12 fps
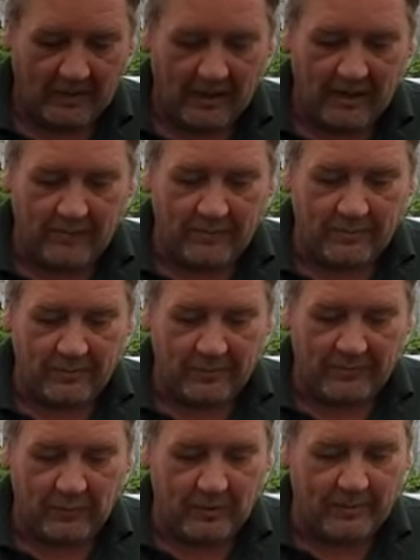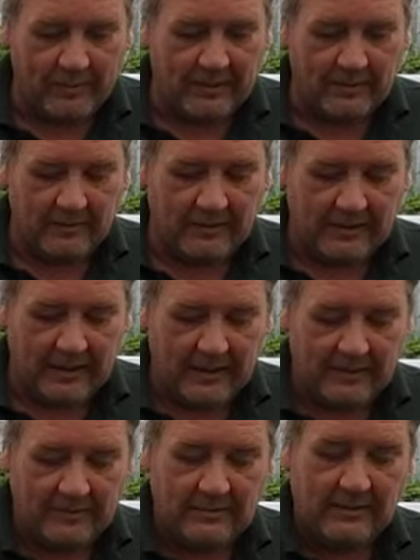But if you want to plant them in the
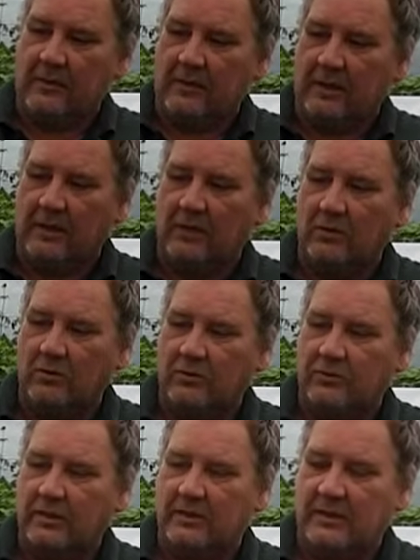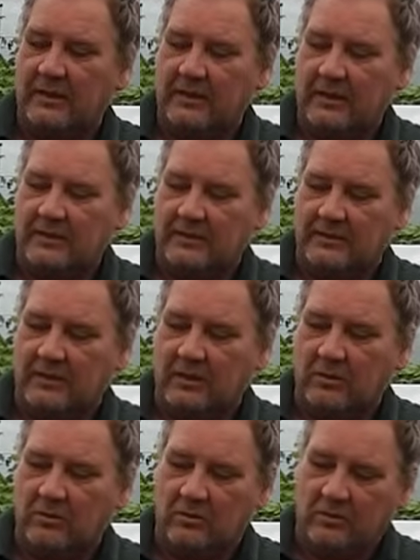garden, they can go straight in like that. Dig a
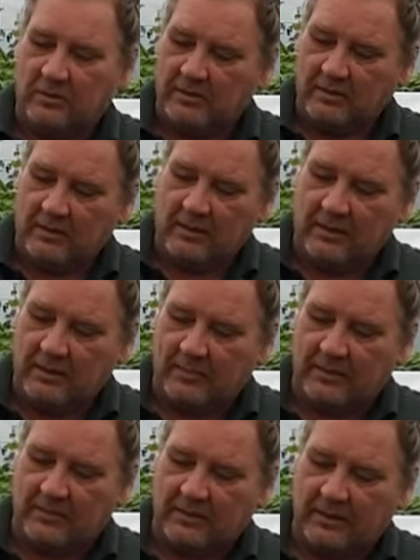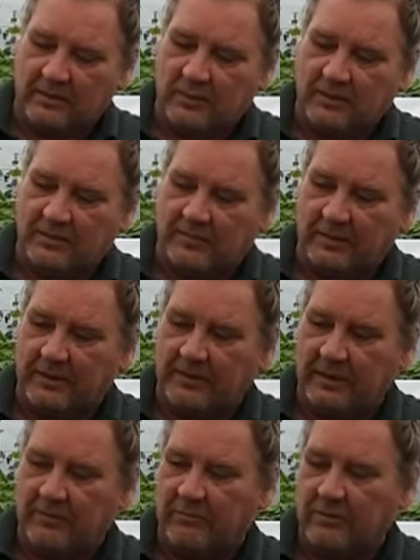hole about twice as big as
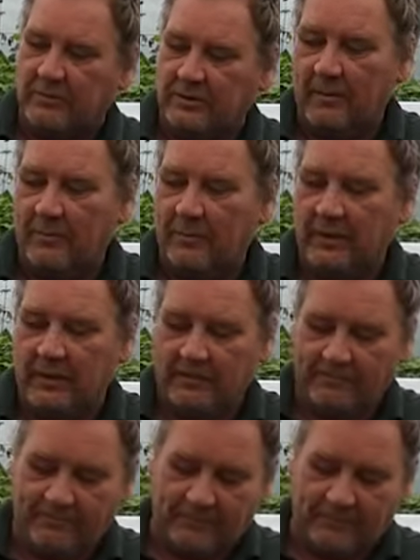that root. Put it in.